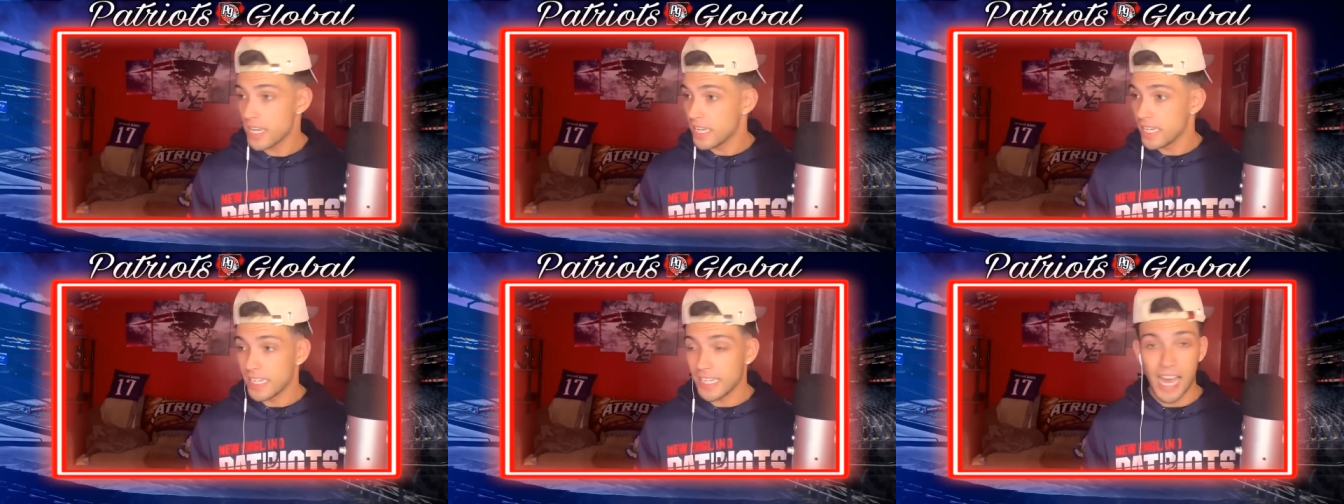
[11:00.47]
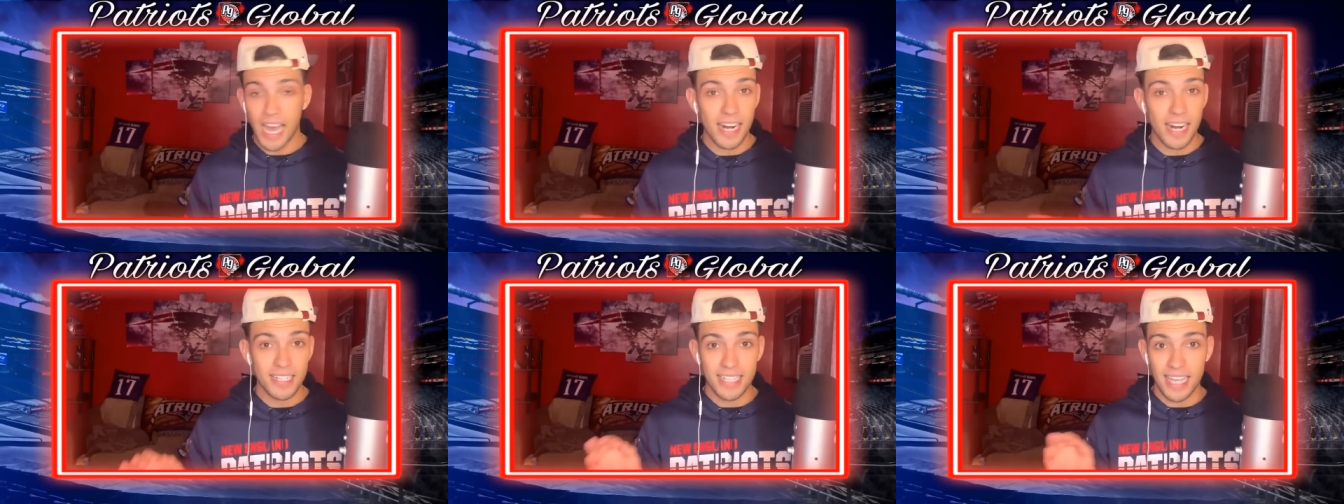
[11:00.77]
He
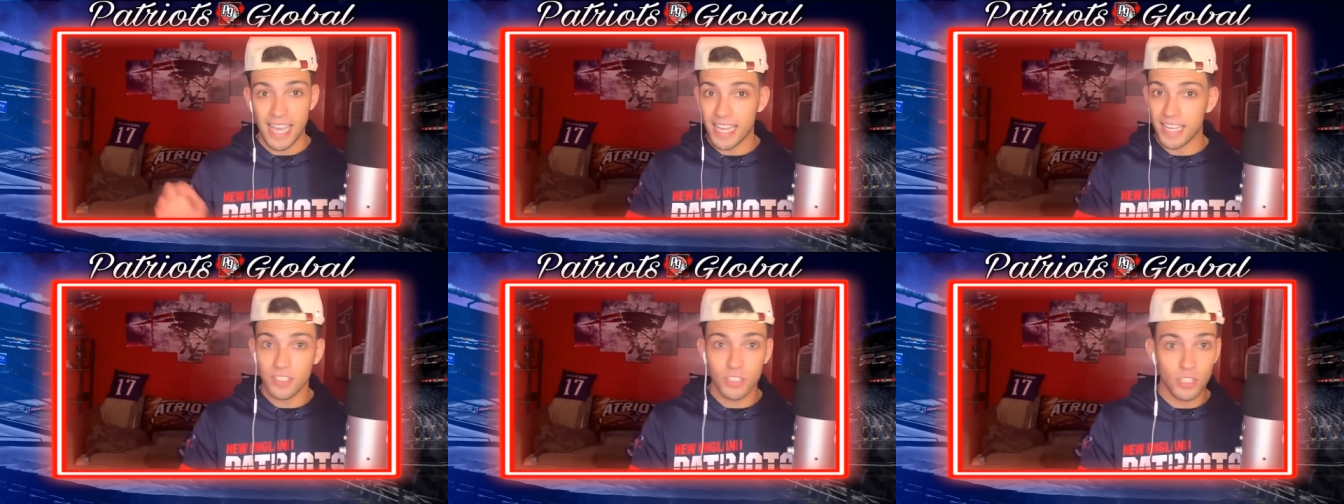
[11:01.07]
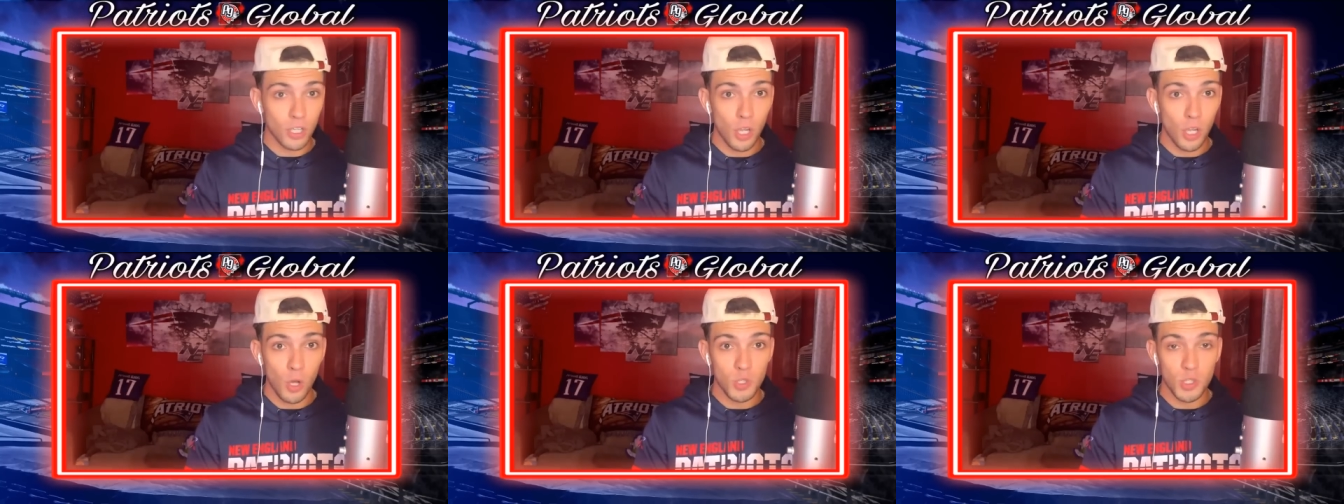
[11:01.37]
got his hands
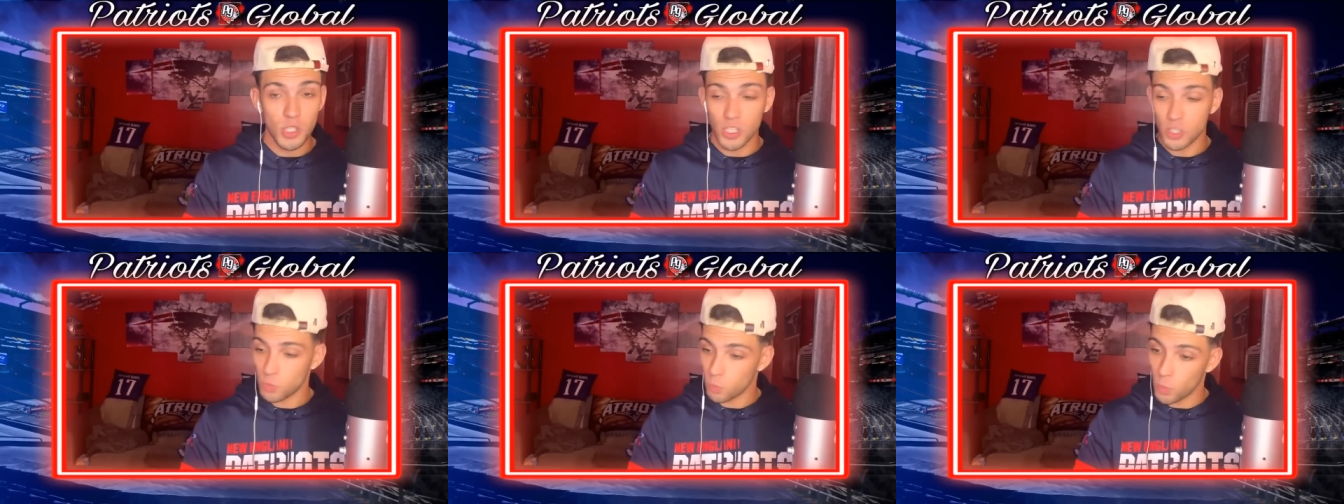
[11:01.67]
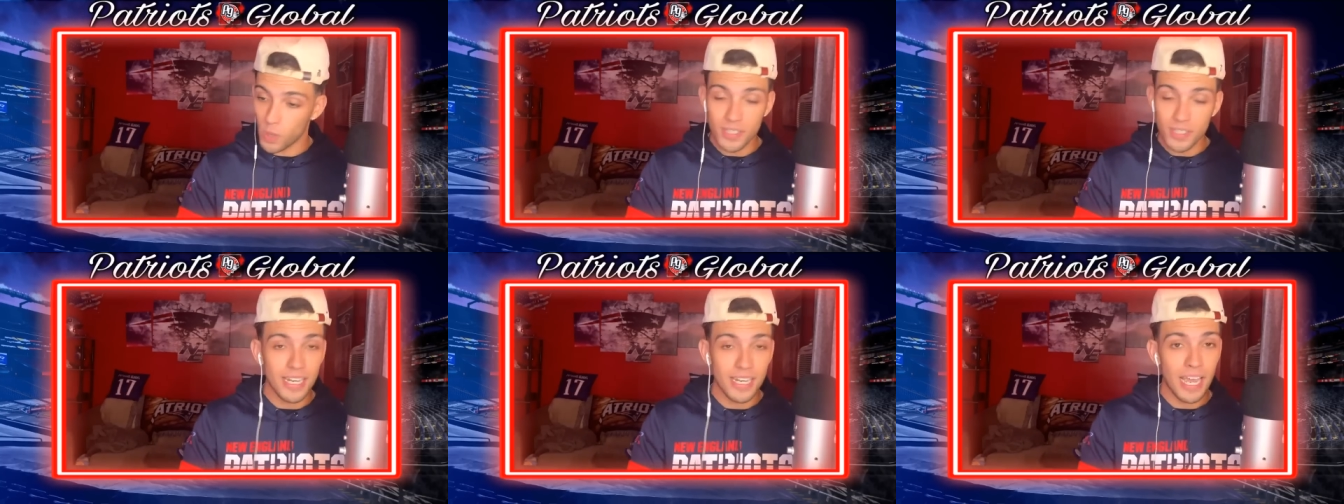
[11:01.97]
close. He just
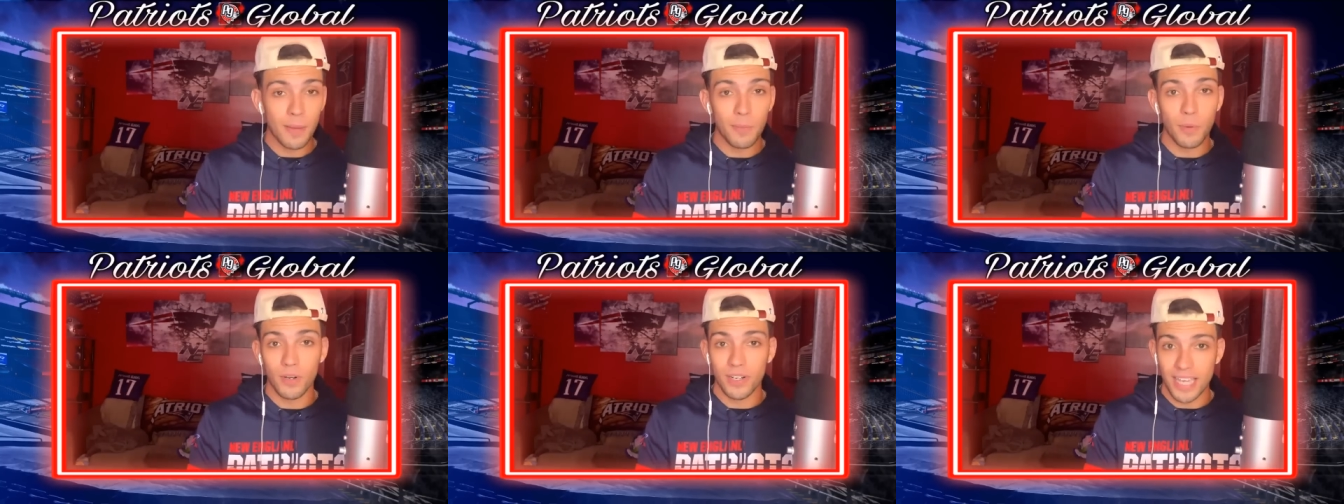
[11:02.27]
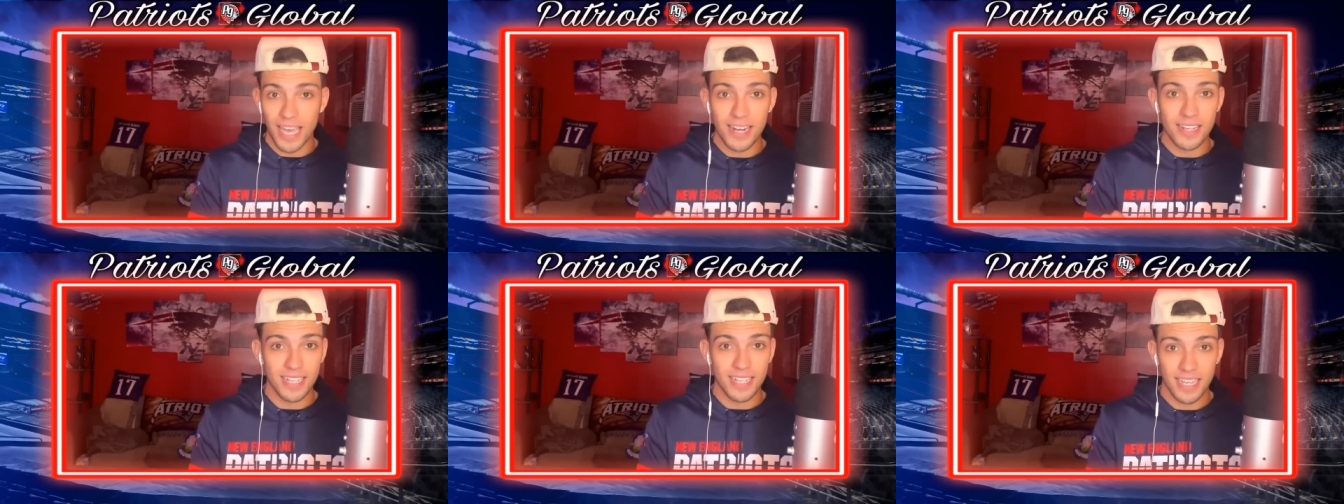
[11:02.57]
wasn't able to
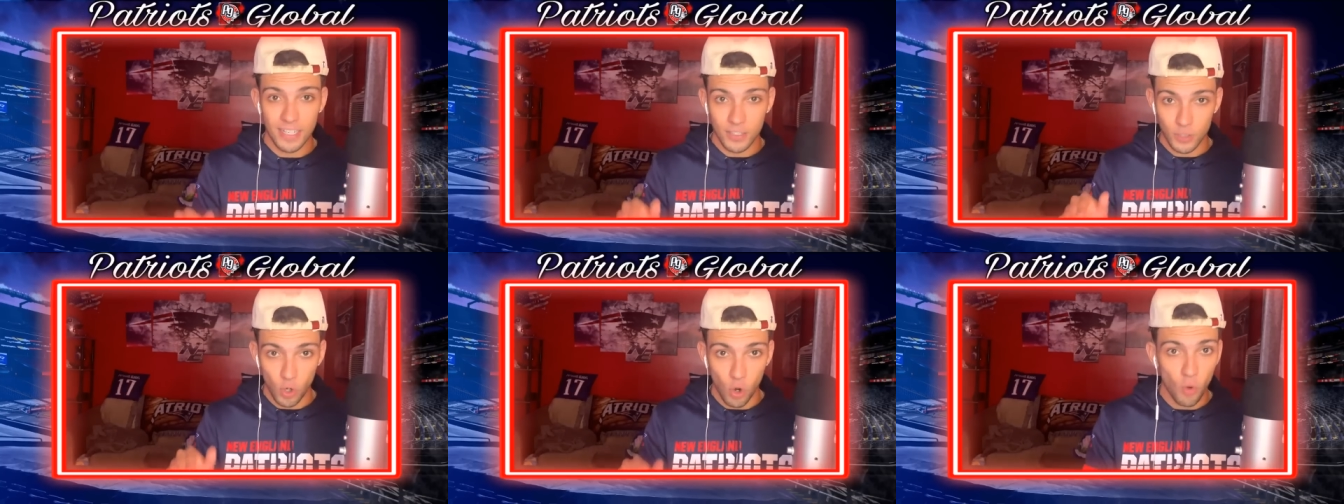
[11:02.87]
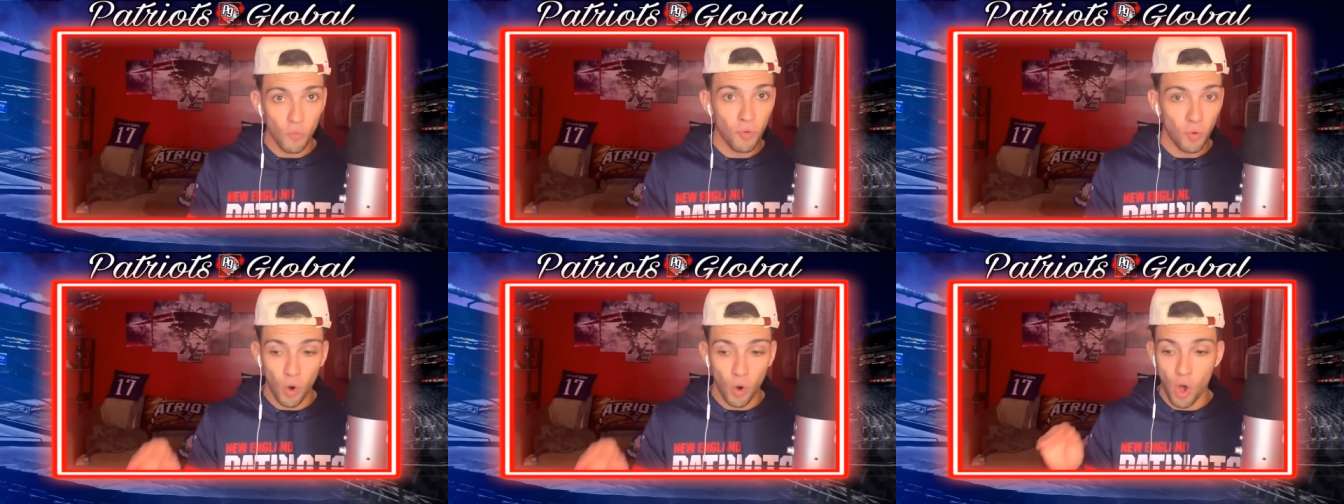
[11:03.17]
get his hands
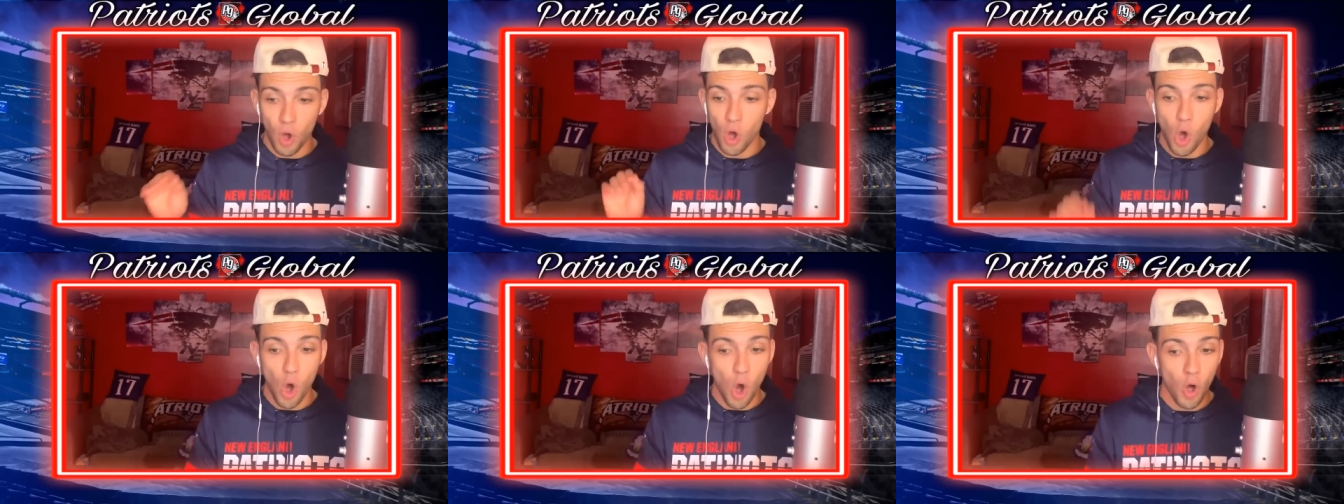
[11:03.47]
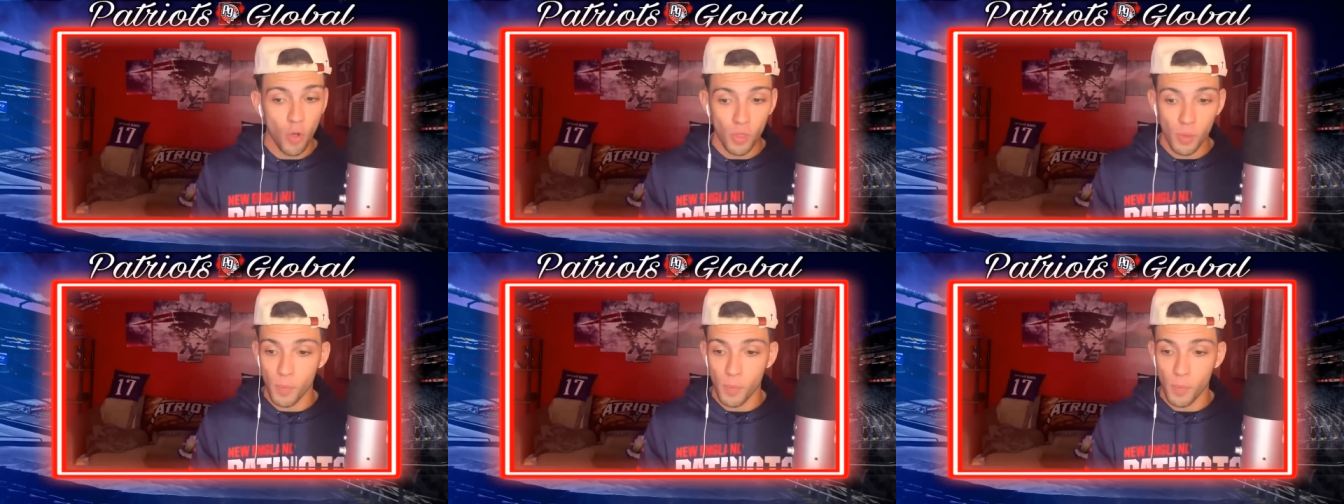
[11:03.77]
overall on the